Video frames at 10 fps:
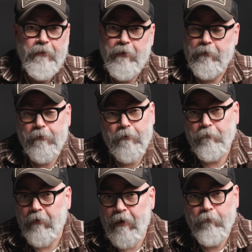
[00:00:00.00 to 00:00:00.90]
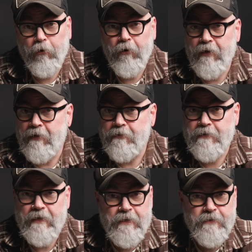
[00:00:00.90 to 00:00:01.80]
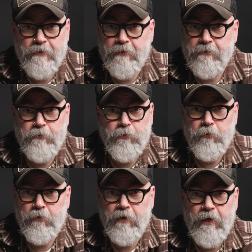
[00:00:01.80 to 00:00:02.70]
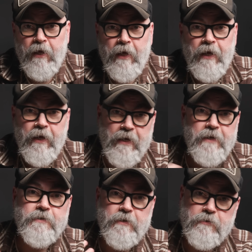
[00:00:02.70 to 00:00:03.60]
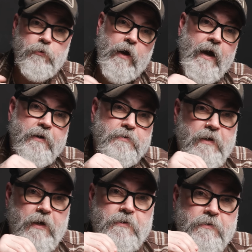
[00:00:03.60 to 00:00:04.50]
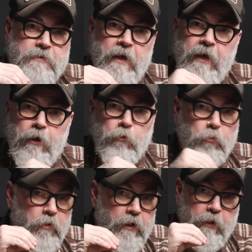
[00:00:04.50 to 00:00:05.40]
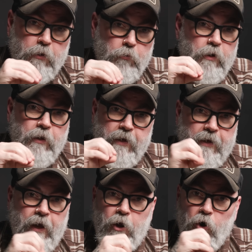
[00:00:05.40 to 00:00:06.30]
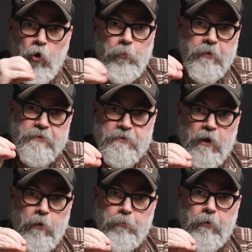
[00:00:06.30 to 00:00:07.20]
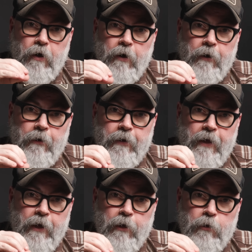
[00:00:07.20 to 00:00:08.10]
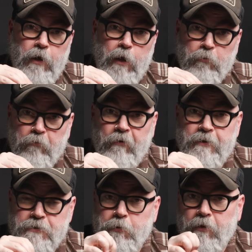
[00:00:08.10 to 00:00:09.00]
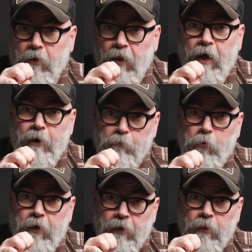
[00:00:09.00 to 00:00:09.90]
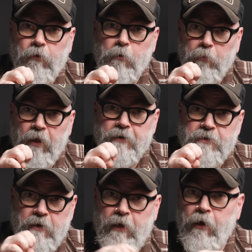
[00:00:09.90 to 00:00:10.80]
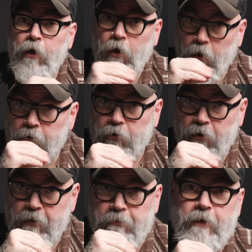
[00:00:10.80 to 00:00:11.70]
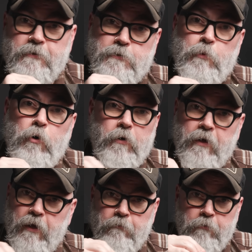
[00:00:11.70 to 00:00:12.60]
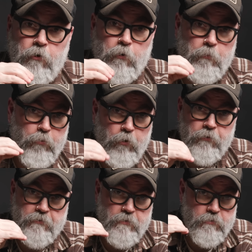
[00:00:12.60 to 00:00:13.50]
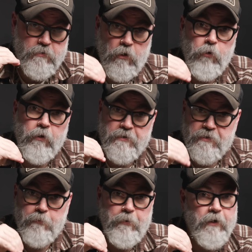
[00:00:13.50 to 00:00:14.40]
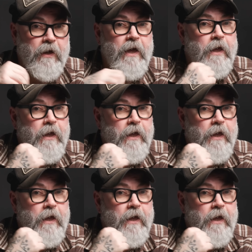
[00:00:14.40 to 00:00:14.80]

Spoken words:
I think that the flavor is easy to access. It really kind of opens up and provides you with a lot of Oriental complexity underneath that smoke if you're prone to slowly sipping.